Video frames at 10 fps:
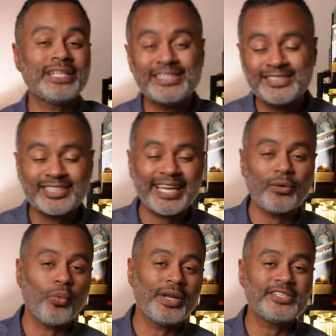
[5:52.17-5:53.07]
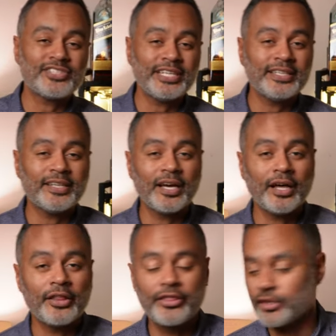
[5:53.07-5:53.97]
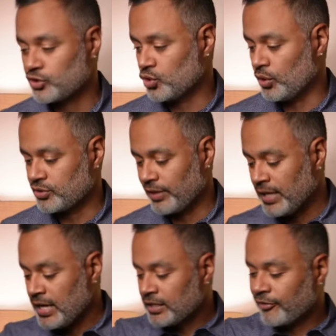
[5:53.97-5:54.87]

Let us look at what is in the sauce, all right?